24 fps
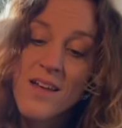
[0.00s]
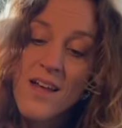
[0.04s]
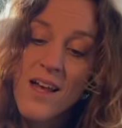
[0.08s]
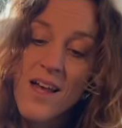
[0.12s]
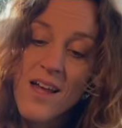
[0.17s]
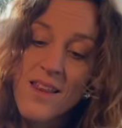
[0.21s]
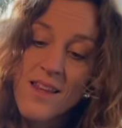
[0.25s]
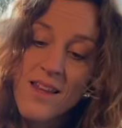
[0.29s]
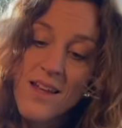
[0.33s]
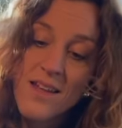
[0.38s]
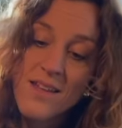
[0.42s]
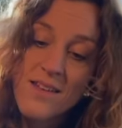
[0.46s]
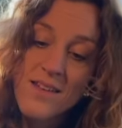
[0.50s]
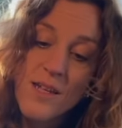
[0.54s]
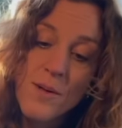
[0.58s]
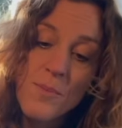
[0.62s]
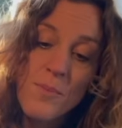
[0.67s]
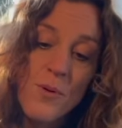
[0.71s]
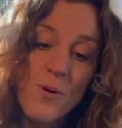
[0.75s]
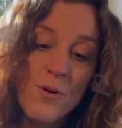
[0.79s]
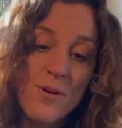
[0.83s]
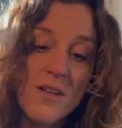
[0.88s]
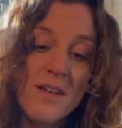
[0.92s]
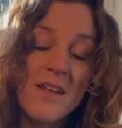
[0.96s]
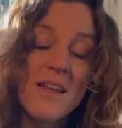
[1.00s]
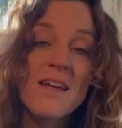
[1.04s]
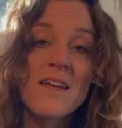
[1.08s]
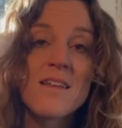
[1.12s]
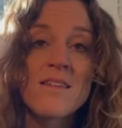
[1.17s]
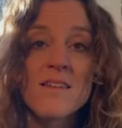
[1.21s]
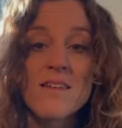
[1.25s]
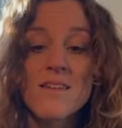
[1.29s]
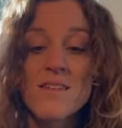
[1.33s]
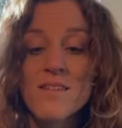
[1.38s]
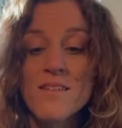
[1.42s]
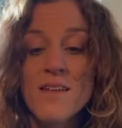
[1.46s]
and then they poured it like
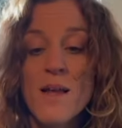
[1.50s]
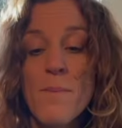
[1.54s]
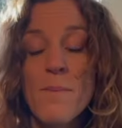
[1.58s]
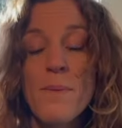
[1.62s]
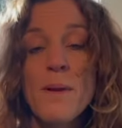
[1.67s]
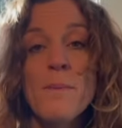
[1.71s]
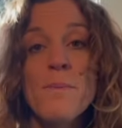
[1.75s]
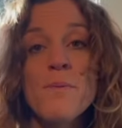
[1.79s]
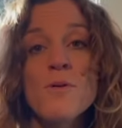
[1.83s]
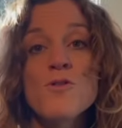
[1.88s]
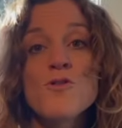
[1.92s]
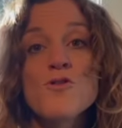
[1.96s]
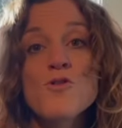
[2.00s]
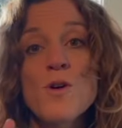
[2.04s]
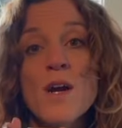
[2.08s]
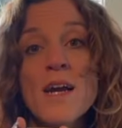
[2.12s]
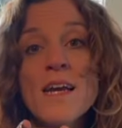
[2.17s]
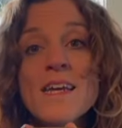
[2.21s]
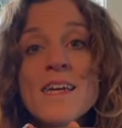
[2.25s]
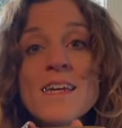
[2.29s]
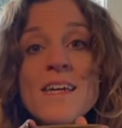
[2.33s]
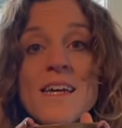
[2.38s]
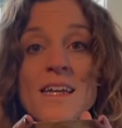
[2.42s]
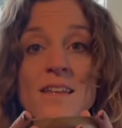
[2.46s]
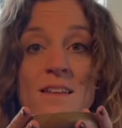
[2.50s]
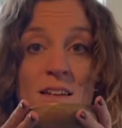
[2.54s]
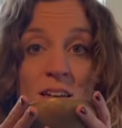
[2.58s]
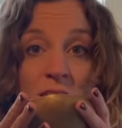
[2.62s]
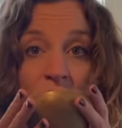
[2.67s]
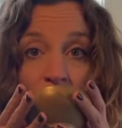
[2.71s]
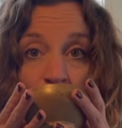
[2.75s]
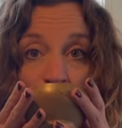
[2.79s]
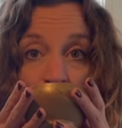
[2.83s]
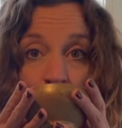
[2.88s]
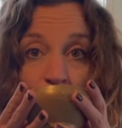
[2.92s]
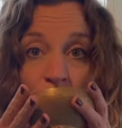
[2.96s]
this, and people drank it
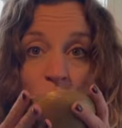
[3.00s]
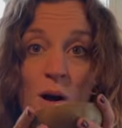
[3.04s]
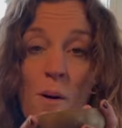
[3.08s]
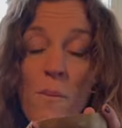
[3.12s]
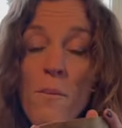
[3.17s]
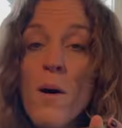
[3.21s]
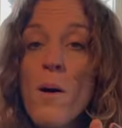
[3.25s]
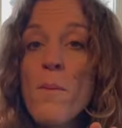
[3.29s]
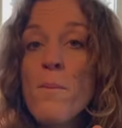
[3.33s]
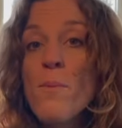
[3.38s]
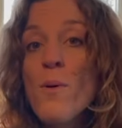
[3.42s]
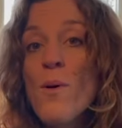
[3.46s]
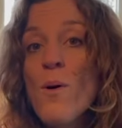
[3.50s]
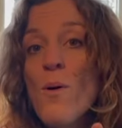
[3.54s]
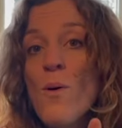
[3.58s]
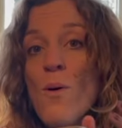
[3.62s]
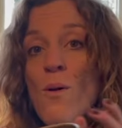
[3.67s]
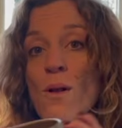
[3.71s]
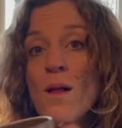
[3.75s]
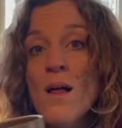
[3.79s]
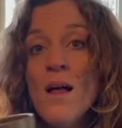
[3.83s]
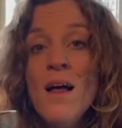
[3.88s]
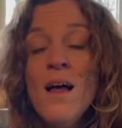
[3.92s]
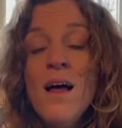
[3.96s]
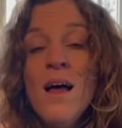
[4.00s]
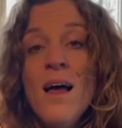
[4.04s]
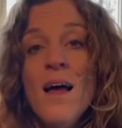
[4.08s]
from a bowl.